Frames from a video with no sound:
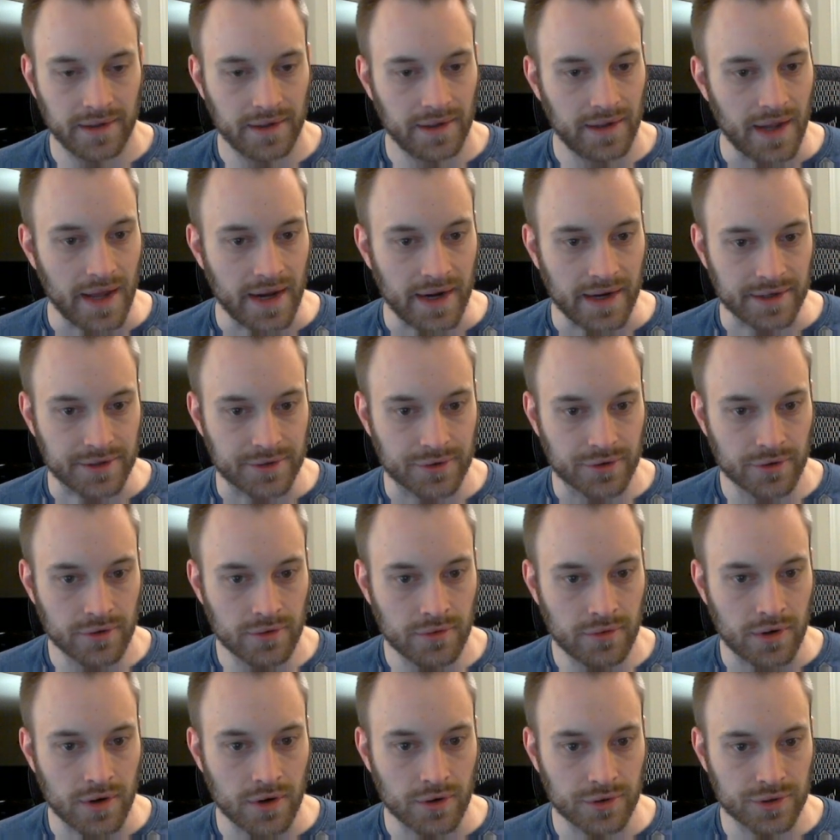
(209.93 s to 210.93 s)
And in
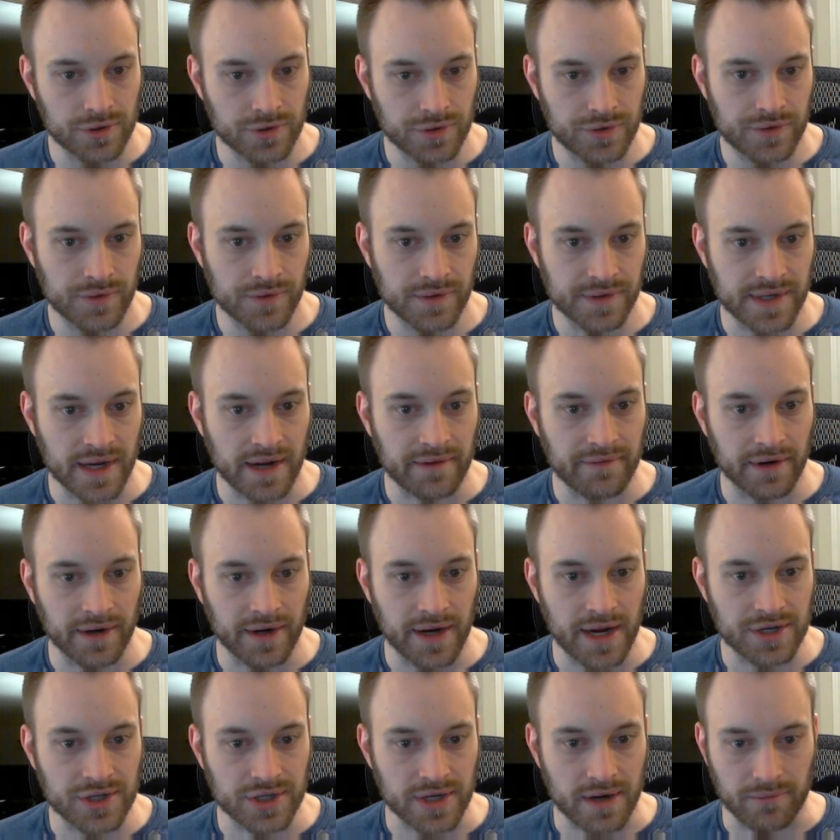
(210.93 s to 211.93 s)
true Kojal suicide
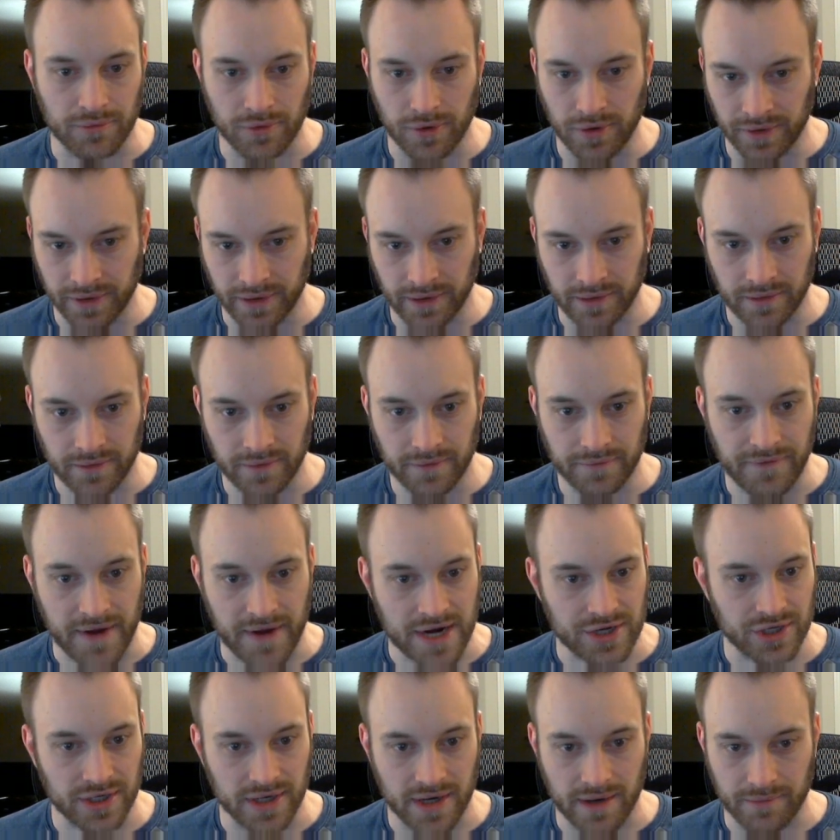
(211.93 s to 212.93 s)
variation, I'm rolling
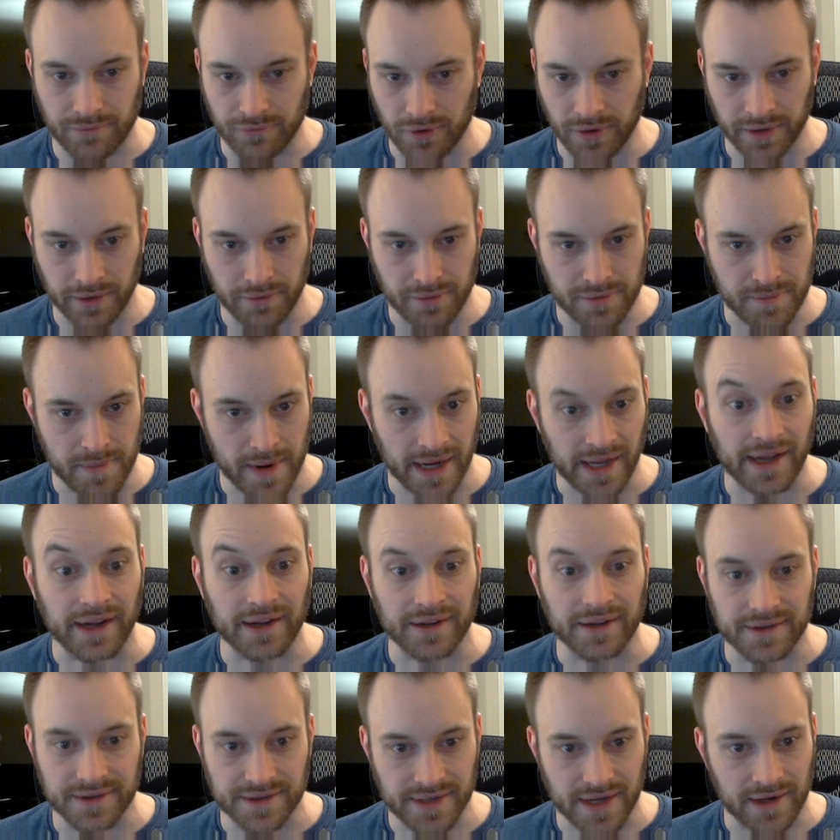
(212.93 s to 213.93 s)
fashion, I'm rolling with my
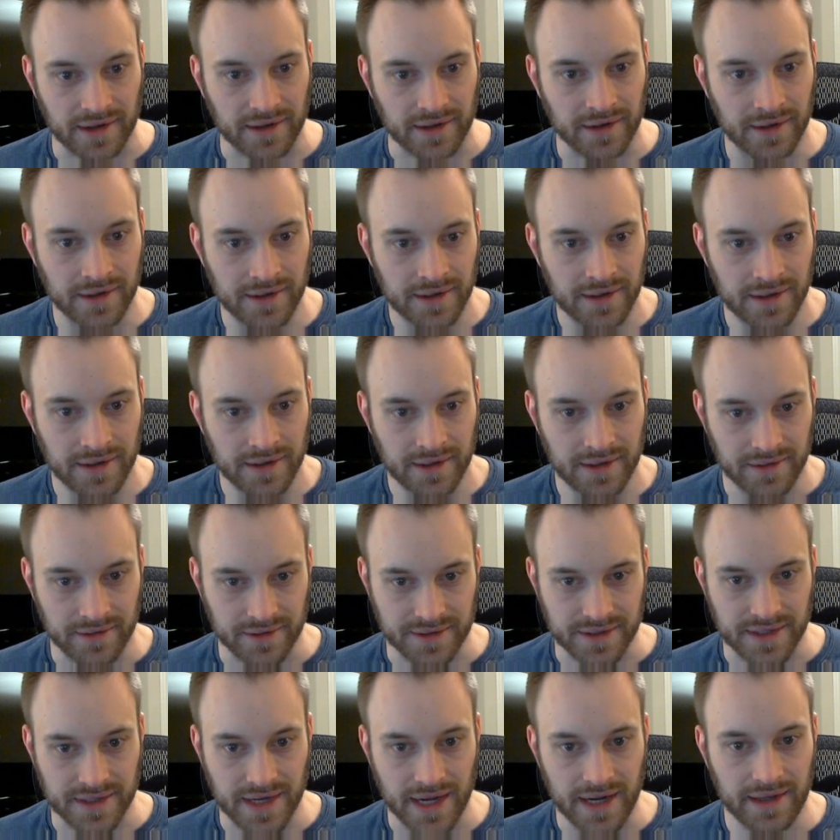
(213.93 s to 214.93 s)
king in the center.
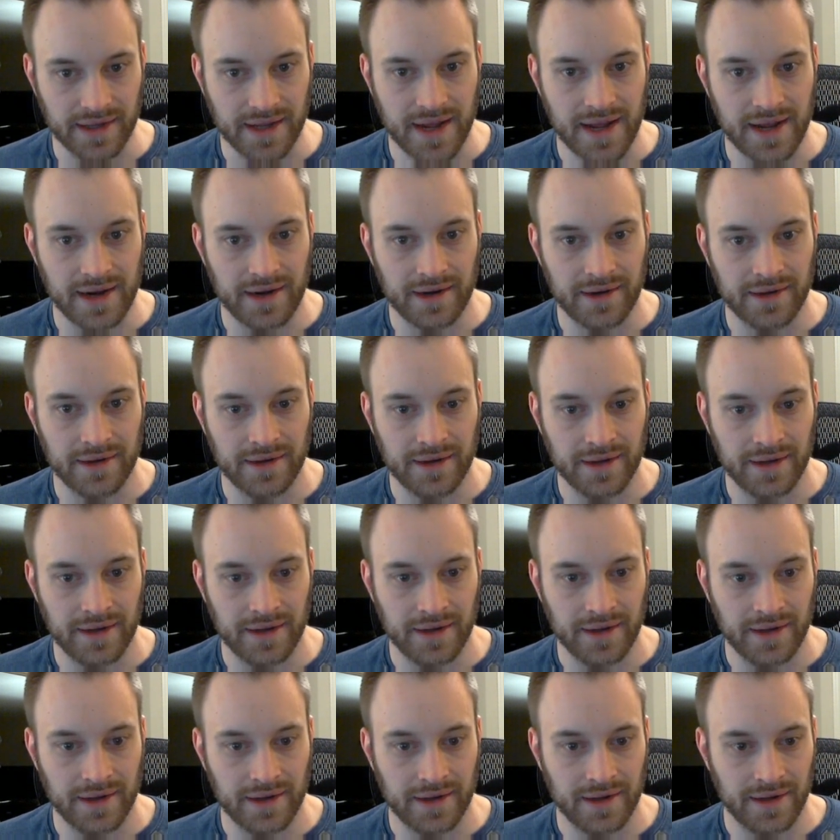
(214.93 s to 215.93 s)
Let's take that.
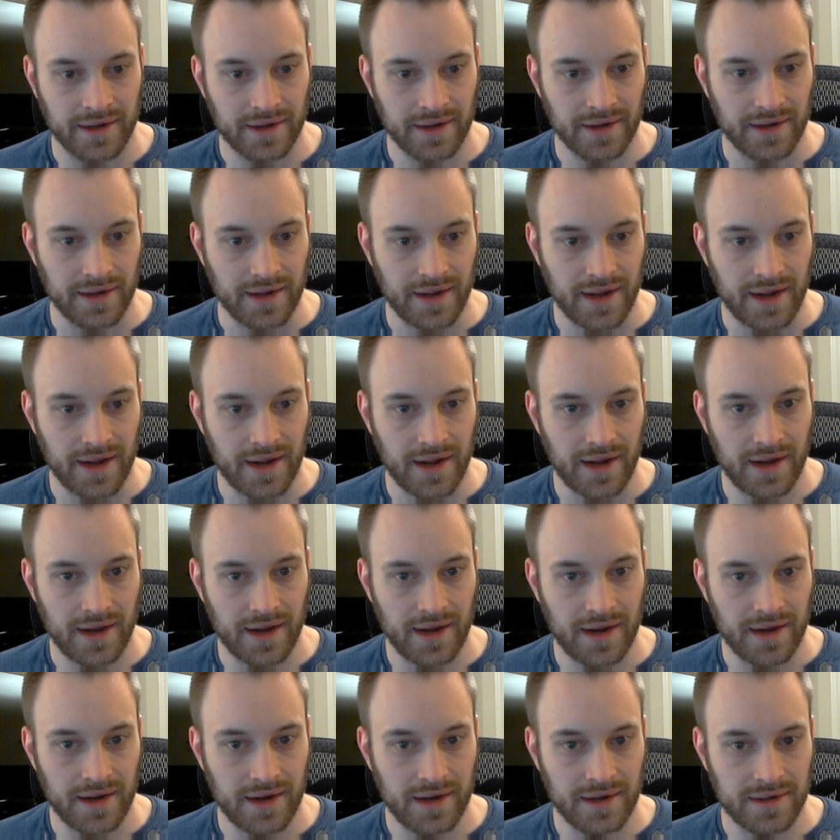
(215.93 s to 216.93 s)

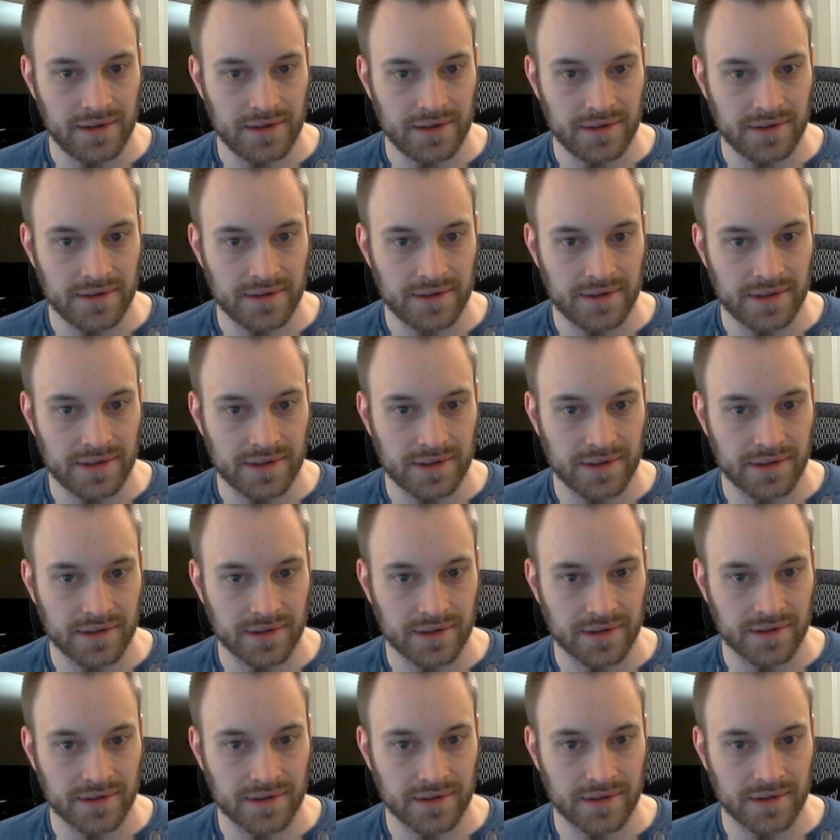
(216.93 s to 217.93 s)
And
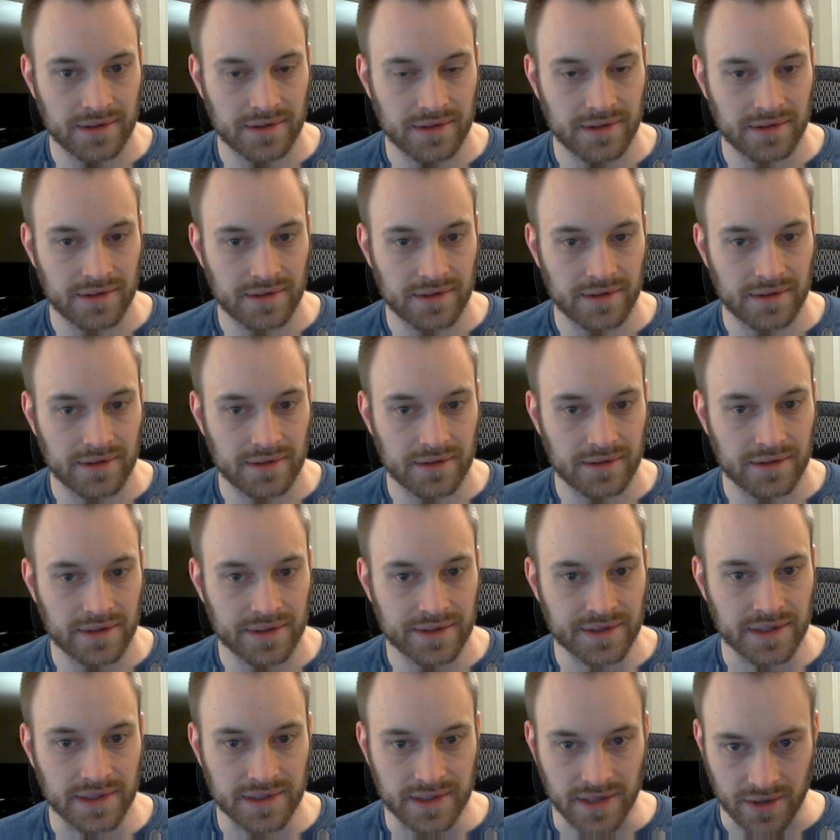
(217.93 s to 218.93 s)

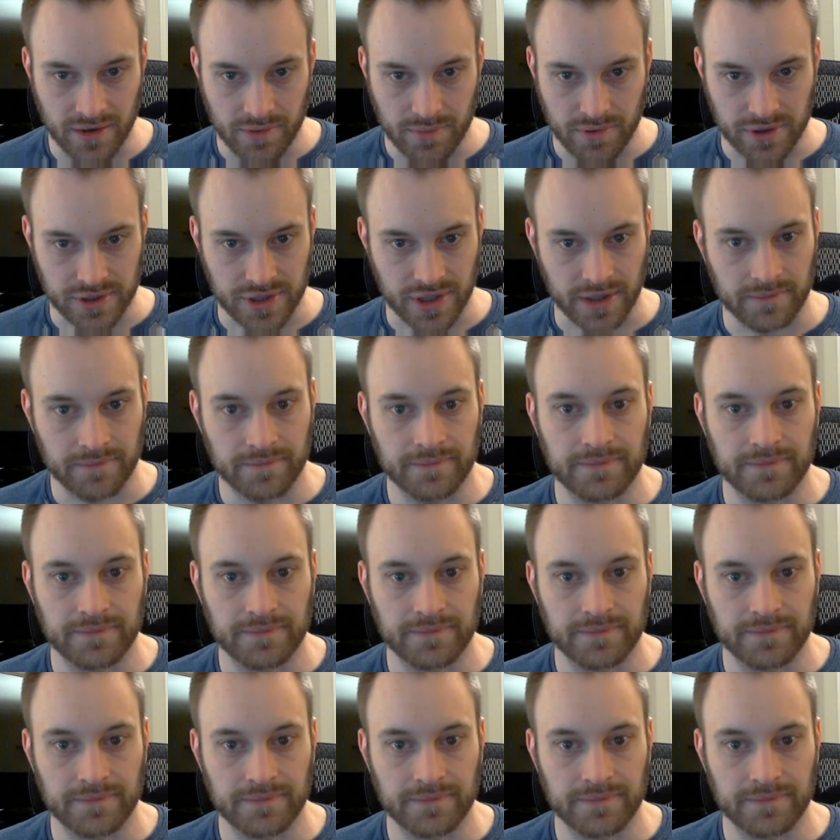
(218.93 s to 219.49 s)
let's continue pushing.